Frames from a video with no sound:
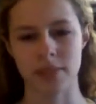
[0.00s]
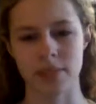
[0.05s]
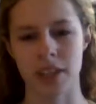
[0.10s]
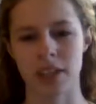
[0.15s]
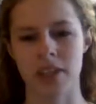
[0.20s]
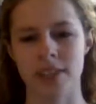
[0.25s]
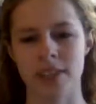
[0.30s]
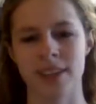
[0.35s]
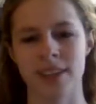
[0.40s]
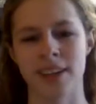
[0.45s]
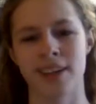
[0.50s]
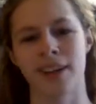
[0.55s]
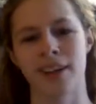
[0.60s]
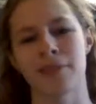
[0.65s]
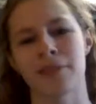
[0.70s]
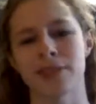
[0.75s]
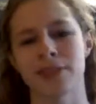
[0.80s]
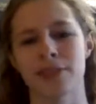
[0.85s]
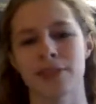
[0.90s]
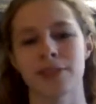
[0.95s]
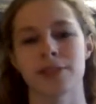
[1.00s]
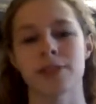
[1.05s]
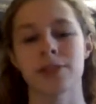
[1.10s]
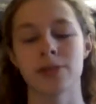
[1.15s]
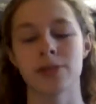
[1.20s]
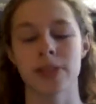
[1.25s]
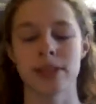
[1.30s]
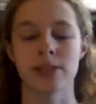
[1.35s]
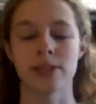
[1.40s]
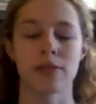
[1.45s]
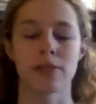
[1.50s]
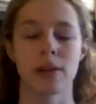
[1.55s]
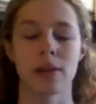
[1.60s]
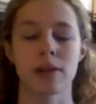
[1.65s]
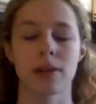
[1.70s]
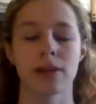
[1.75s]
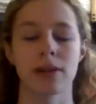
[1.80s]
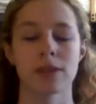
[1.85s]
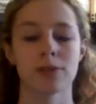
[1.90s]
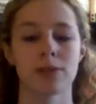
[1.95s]
Alyssa, not really turns into, takes over
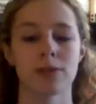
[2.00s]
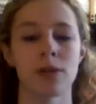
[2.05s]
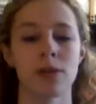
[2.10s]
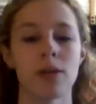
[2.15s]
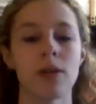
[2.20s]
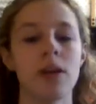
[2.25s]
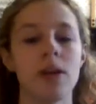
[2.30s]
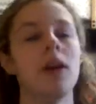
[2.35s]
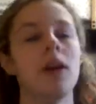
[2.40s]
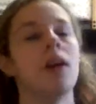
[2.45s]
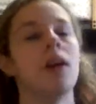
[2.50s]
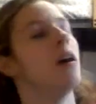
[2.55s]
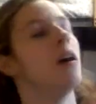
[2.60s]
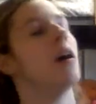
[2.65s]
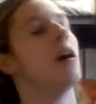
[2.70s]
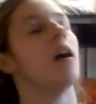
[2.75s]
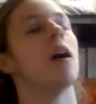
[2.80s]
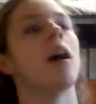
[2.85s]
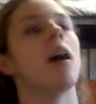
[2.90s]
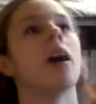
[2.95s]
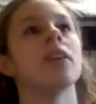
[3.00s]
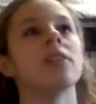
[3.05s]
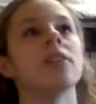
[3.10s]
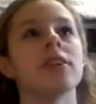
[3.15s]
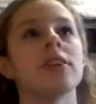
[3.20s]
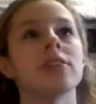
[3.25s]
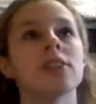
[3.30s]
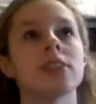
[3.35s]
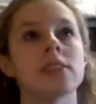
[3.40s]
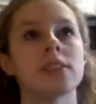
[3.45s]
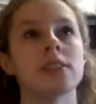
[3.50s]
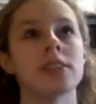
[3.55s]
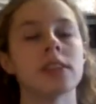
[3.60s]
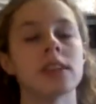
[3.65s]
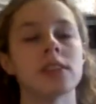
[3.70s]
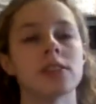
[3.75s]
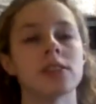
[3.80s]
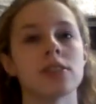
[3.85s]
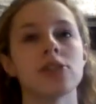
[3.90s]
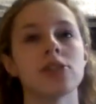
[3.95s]
Carlotta's role, they're just
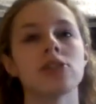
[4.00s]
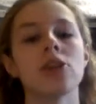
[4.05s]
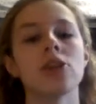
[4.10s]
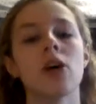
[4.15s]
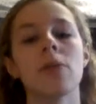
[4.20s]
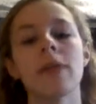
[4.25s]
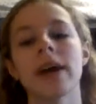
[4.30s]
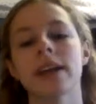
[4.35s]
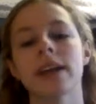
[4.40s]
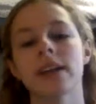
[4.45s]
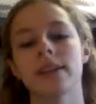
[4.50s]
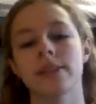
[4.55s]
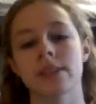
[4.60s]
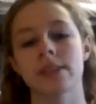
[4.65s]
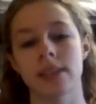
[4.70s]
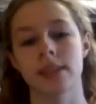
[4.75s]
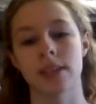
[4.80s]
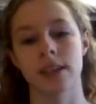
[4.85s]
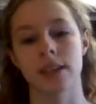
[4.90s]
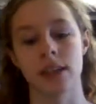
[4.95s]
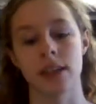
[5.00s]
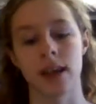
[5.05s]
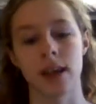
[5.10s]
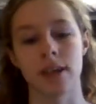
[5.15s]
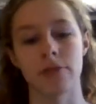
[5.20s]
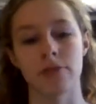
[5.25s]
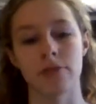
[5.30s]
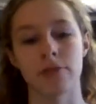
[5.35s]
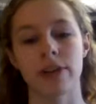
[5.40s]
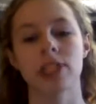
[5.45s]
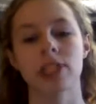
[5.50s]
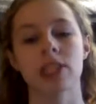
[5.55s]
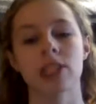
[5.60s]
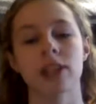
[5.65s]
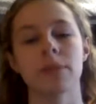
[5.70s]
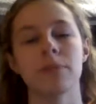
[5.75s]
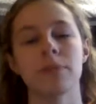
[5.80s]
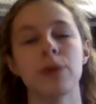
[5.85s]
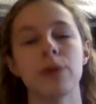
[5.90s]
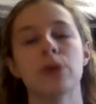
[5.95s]
so magnificent and rich
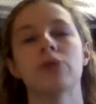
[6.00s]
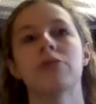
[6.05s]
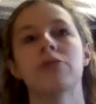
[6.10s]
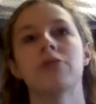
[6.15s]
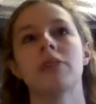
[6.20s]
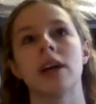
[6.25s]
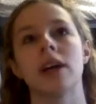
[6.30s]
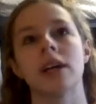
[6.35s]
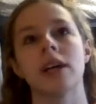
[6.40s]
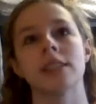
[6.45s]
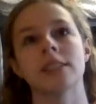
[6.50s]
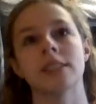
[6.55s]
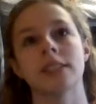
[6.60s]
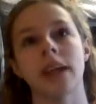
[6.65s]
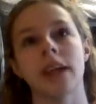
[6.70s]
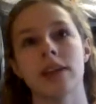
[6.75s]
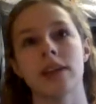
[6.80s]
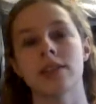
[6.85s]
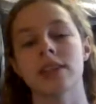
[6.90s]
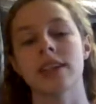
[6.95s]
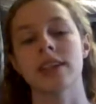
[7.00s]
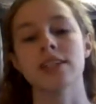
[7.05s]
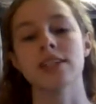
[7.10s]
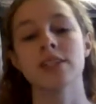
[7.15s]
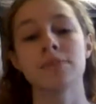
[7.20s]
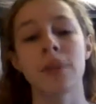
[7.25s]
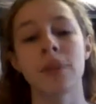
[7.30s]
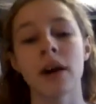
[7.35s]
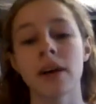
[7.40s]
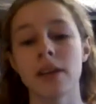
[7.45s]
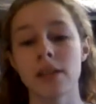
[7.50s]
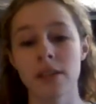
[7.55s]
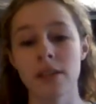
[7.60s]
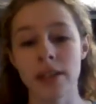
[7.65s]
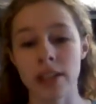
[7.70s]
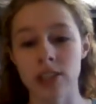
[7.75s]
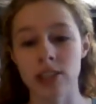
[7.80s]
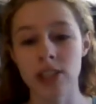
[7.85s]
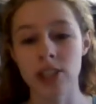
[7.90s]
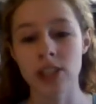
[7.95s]
and beautiful on stage. They sparkle,
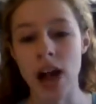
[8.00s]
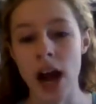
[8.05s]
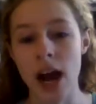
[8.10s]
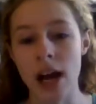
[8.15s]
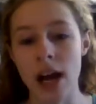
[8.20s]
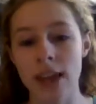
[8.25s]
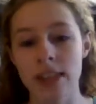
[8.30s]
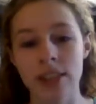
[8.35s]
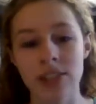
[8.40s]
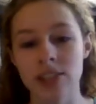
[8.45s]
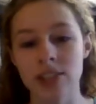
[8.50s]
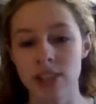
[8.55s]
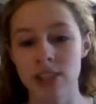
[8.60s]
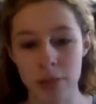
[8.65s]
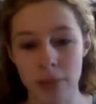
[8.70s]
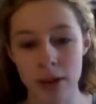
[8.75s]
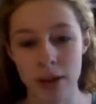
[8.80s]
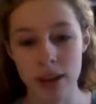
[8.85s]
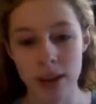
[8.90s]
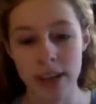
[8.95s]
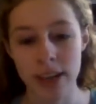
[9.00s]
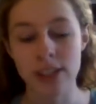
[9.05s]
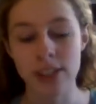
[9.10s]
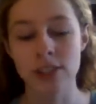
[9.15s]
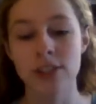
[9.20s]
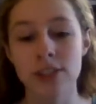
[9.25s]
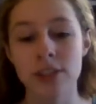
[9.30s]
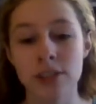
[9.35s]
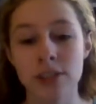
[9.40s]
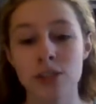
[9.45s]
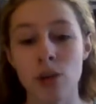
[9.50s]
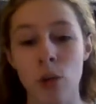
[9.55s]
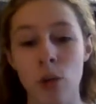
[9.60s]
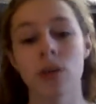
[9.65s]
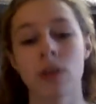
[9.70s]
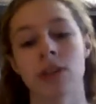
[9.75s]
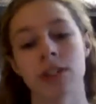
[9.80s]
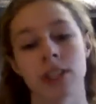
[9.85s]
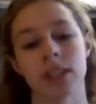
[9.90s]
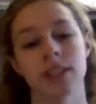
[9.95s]
they shine, they shimmer, it's
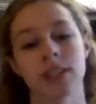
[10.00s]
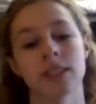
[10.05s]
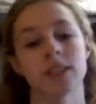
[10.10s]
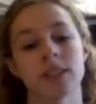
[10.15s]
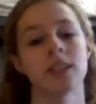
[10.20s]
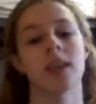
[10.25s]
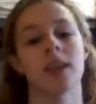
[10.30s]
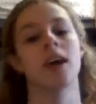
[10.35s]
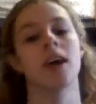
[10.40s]
gorgeous.